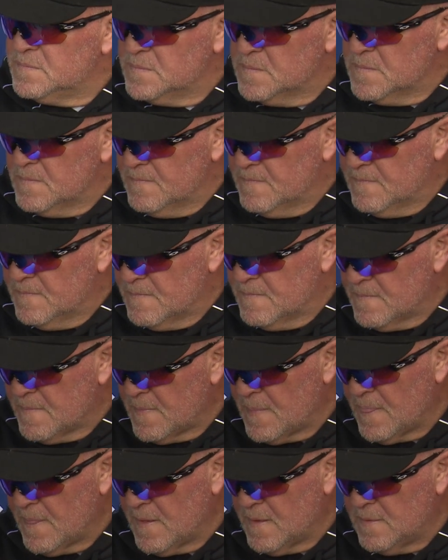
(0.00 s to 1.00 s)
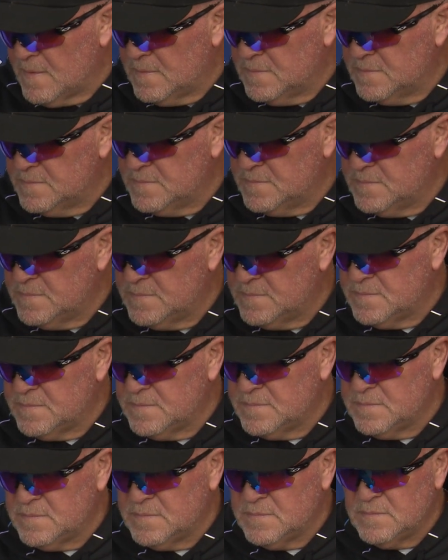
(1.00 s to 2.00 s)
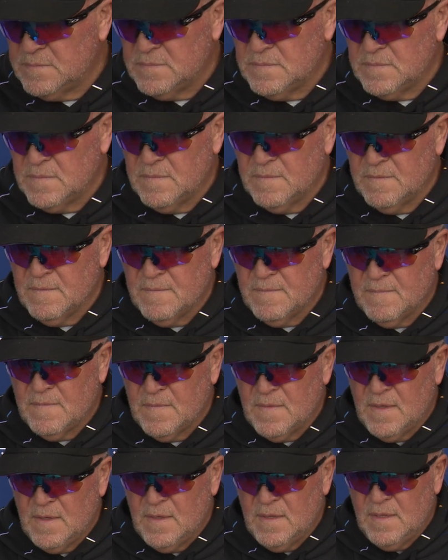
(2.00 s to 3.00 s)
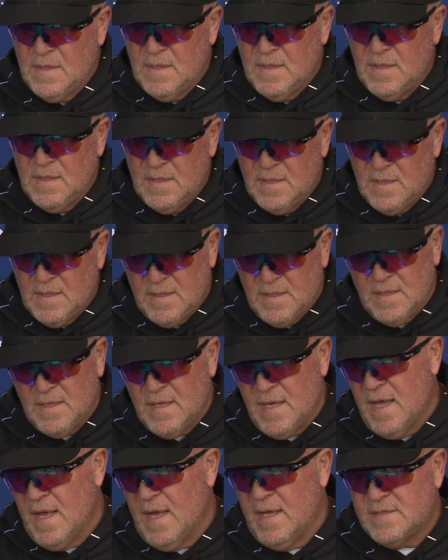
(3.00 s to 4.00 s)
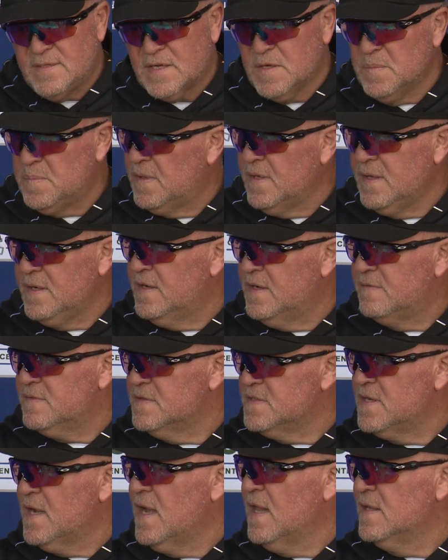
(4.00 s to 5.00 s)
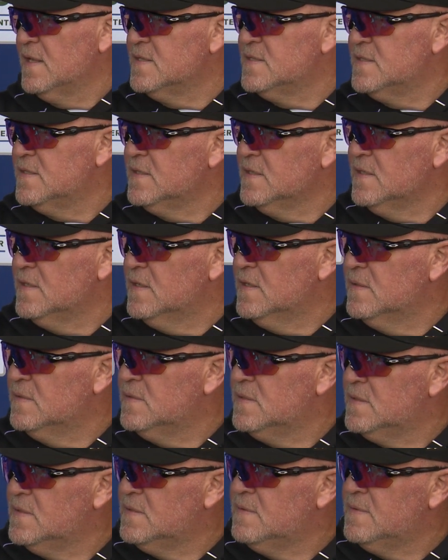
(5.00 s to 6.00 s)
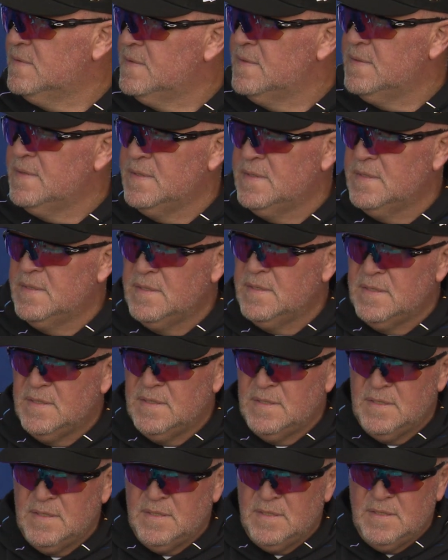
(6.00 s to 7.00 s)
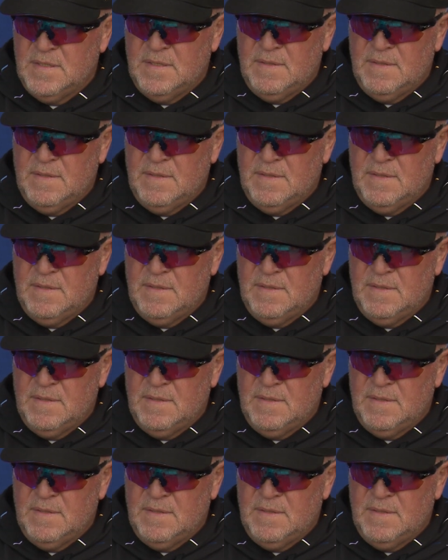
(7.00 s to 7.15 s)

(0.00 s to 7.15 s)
how different is this challenge to last week with the speed? Yeah, um, it's a complete different challenge. You know? What are what are the most